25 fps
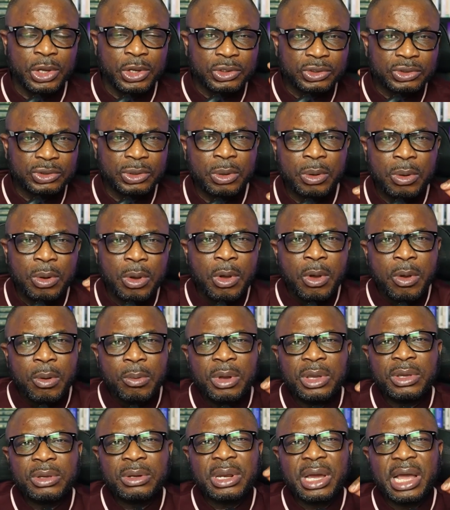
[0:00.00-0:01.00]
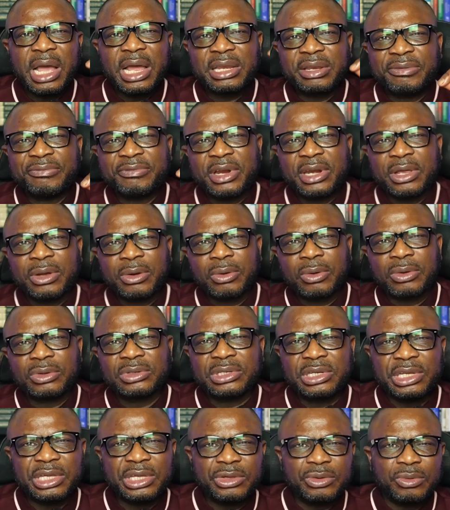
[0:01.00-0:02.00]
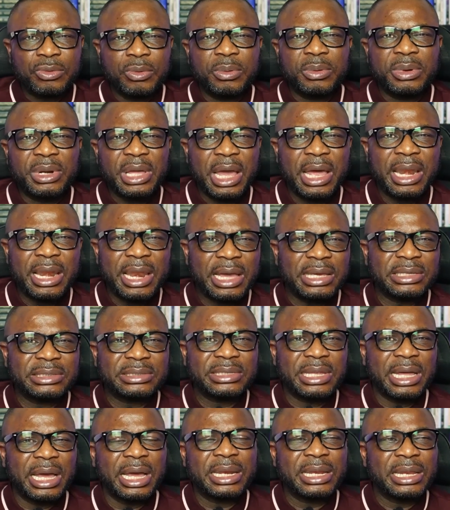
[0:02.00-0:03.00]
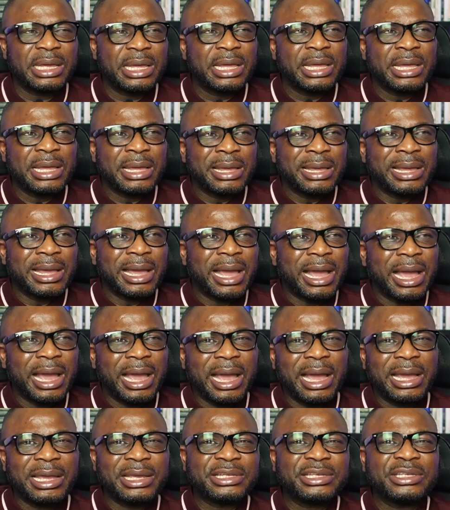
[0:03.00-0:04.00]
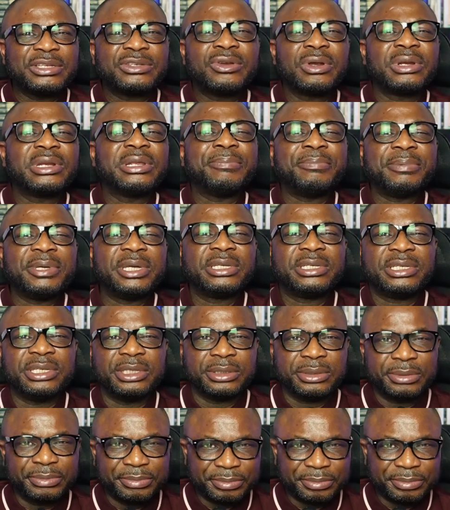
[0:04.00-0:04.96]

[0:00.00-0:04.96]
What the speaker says: So when you look at it very closely, you will realize that it is not a big deal